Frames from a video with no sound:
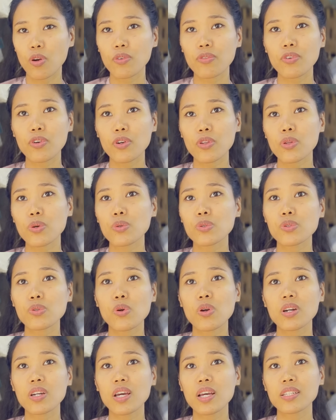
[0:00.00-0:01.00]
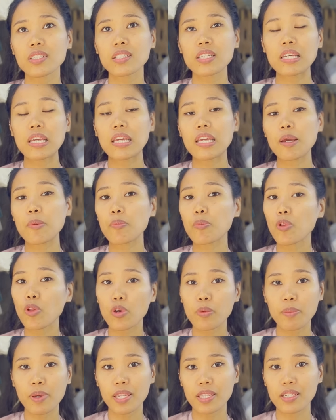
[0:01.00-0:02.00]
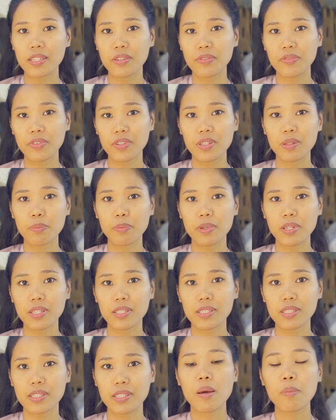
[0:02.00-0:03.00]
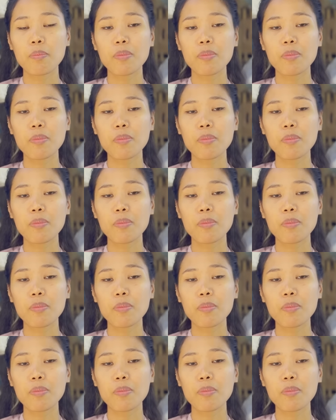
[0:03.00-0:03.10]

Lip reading: or for those who are not seeking employment in the Philippines.